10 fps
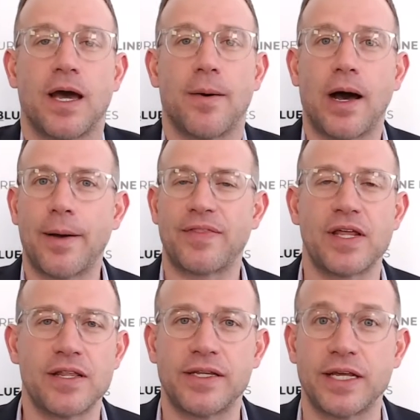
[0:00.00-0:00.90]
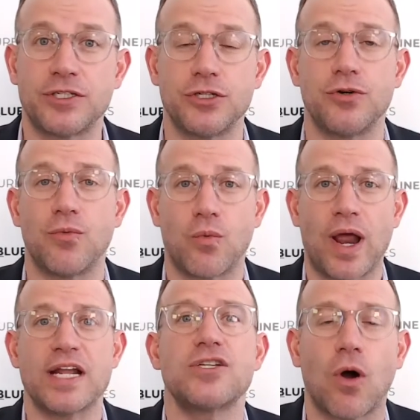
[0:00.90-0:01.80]
At the end of the day, too,
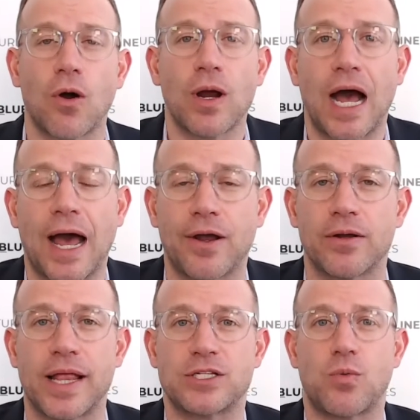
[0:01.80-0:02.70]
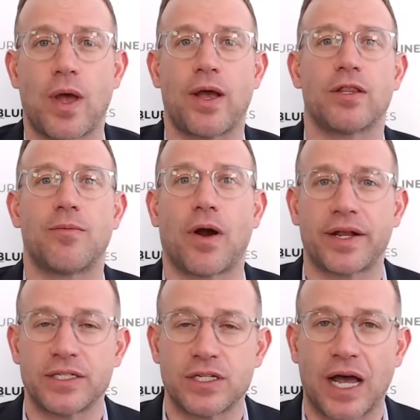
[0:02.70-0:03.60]
rates are higher, and that's weighing on the
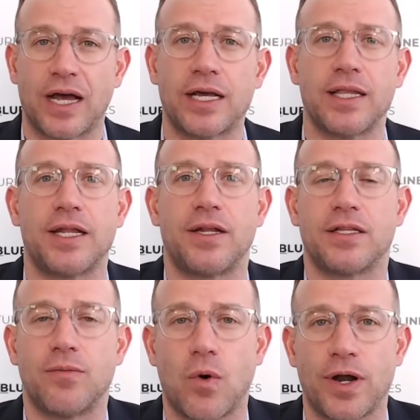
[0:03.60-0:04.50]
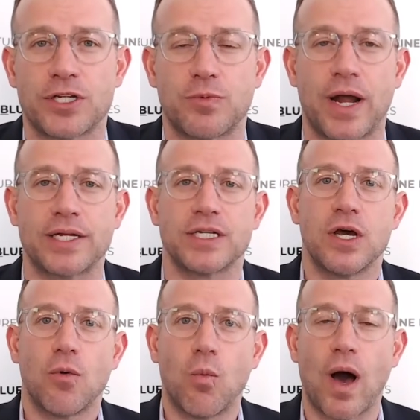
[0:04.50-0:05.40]
markets. I highlighted on the Morning Express.
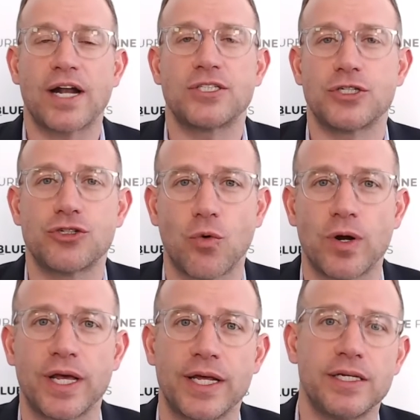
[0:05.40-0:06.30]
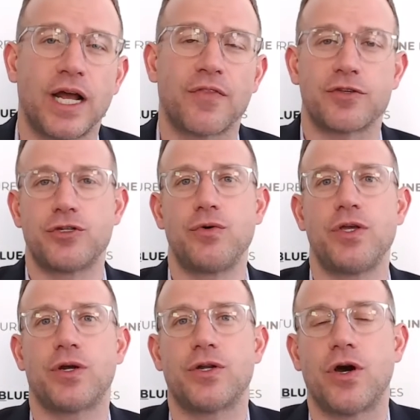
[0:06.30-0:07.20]
Watch the short end. Got the
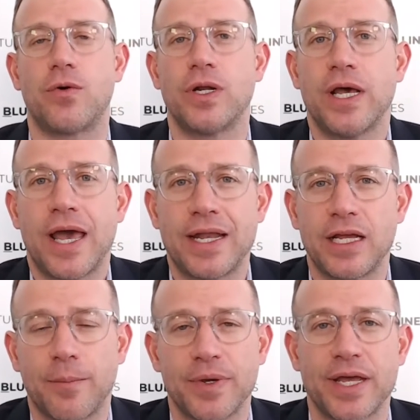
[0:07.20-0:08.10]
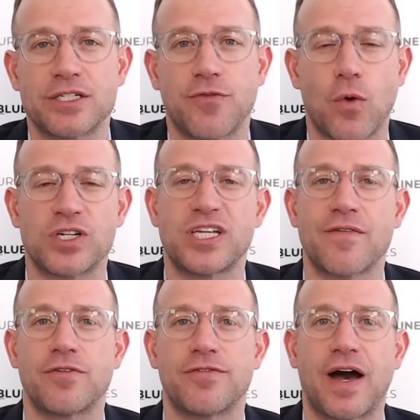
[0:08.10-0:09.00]
two-year note hitting up against
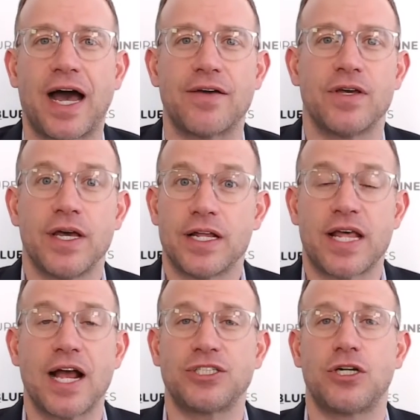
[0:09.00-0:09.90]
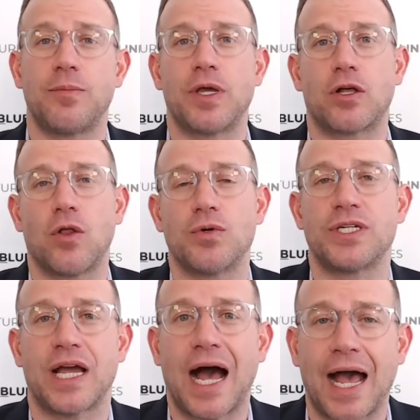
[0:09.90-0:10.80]
4.75. It actually could be a
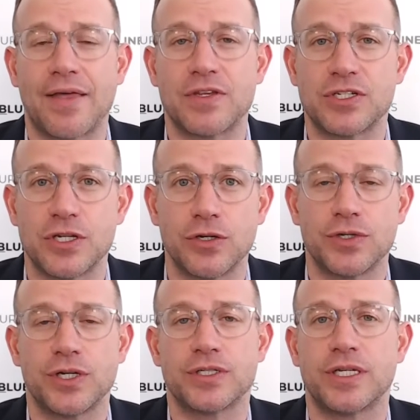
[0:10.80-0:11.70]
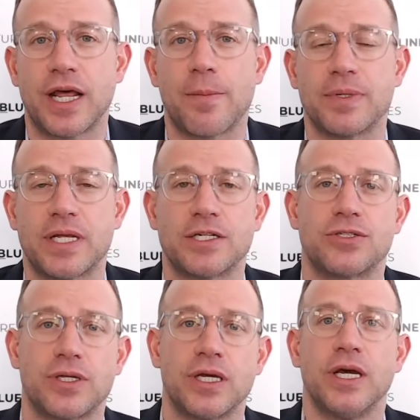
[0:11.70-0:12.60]
closing high in this yield here today,
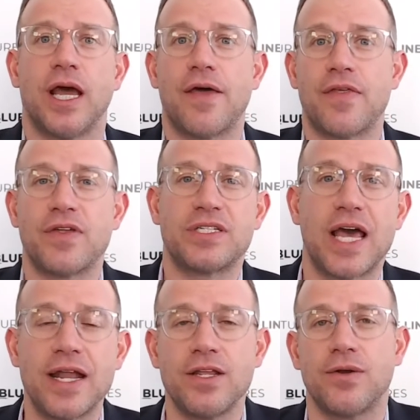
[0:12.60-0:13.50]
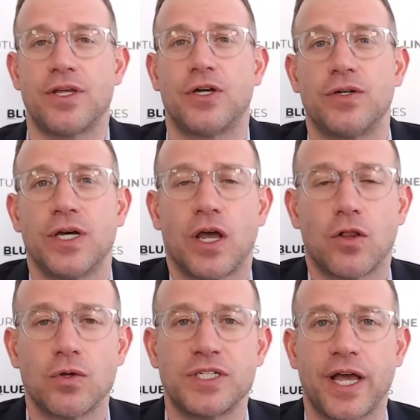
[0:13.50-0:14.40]
potentially. And then the 10-year yield
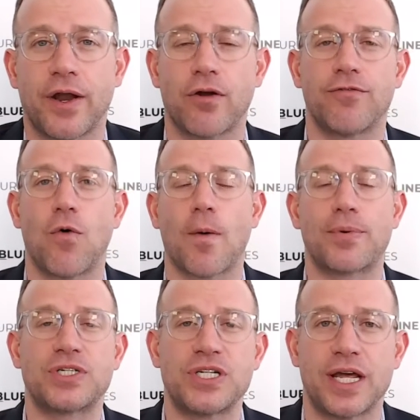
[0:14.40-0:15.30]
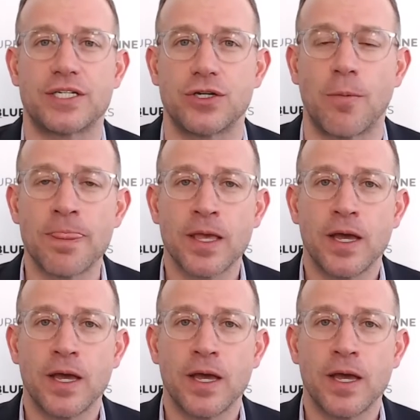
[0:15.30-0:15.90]
closing in on 4%. So